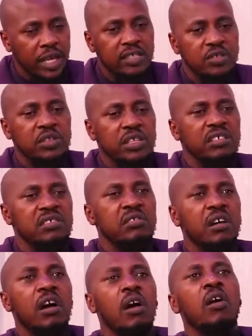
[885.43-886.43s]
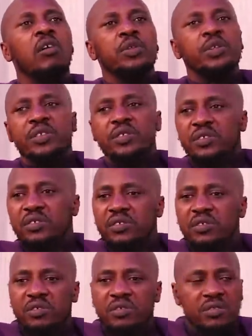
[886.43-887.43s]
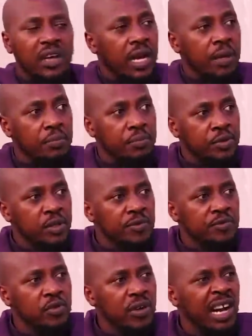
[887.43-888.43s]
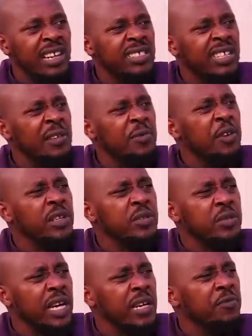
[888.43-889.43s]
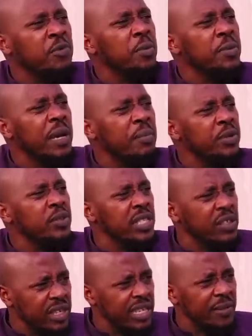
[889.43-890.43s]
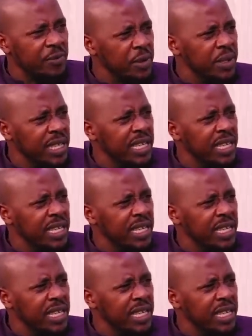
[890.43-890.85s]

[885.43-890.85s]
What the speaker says: makes you think you are all this. And beautiful girls can fall into that from their beauty only, for